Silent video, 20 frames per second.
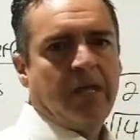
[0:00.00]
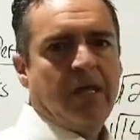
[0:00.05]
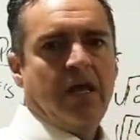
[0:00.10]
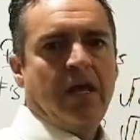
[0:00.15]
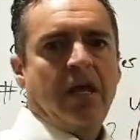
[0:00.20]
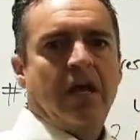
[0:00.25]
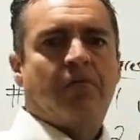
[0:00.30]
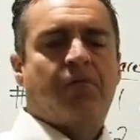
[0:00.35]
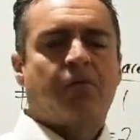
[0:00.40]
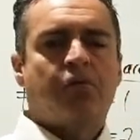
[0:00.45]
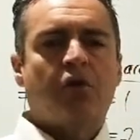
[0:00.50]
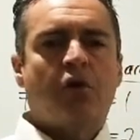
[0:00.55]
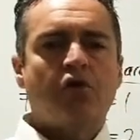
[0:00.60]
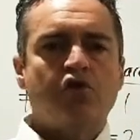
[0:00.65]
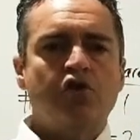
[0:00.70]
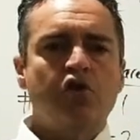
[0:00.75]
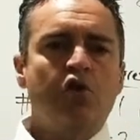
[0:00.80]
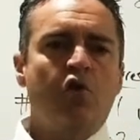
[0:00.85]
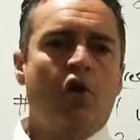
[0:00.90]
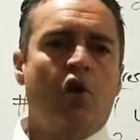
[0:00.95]
And for those of
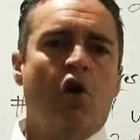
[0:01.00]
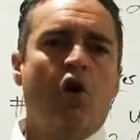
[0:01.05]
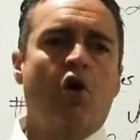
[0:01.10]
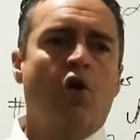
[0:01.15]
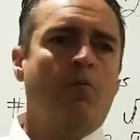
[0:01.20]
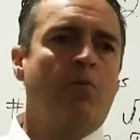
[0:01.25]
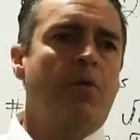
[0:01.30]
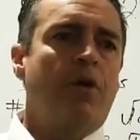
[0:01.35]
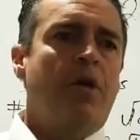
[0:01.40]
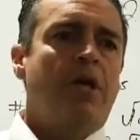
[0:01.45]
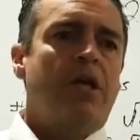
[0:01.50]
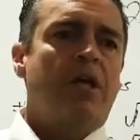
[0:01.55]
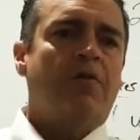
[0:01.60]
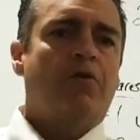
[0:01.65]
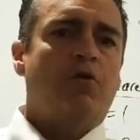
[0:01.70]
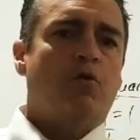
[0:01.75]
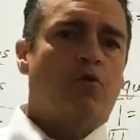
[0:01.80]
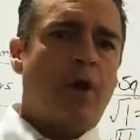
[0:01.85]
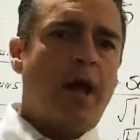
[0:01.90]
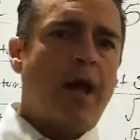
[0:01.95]
you at home, if you
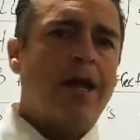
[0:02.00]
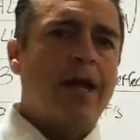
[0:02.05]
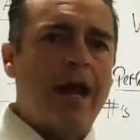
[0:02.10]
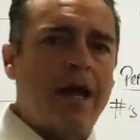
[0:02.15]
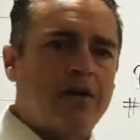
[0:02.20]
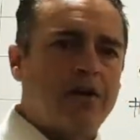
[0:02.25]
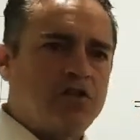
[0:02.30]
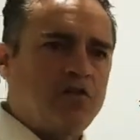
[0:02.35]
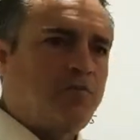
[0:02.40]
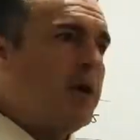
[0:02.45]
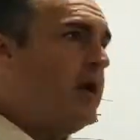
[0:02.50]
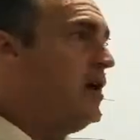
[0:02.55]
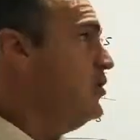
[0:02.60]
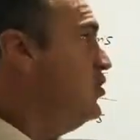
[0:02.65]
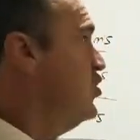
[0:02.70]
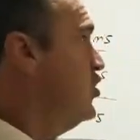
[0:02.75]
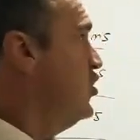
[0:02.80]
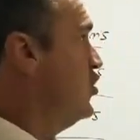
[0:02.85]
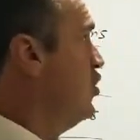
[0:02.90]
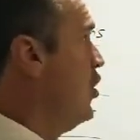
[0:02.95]
ran out of space,
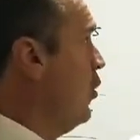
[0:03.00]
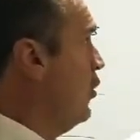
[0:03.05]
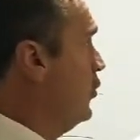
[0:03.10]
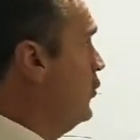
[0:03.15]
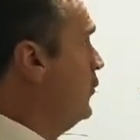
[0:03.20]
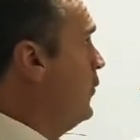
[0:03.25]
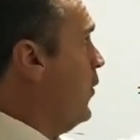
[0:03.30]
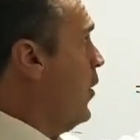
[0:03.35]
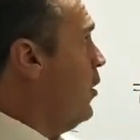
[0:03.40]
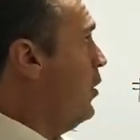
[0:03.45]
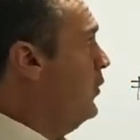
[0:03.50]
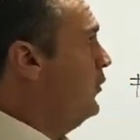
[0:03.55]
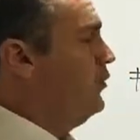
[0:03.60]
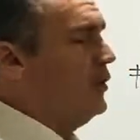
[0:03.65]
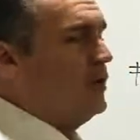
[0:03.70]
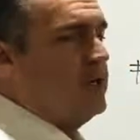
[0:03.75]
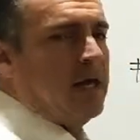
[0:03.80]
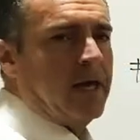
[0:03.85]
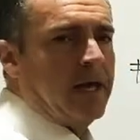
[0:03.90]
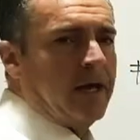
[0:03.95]
just go as far as you
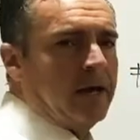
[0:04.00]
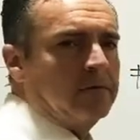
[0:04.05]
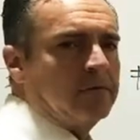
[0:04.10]
can,